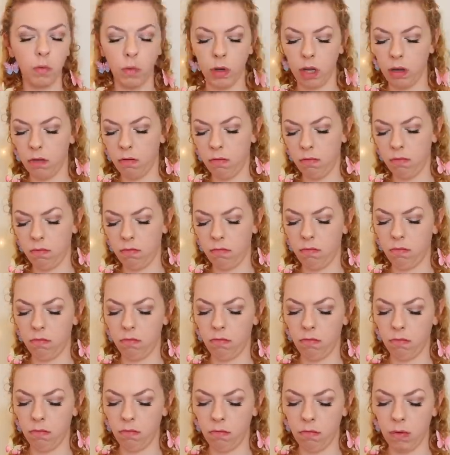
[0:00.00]
well,
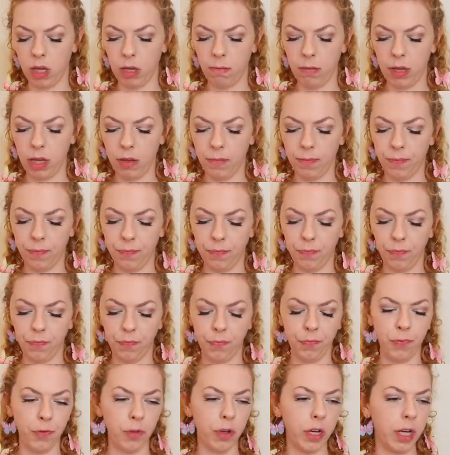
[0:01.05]
maybe.
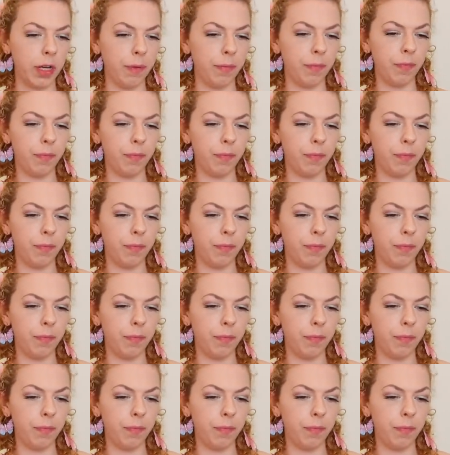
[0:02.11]
Okay.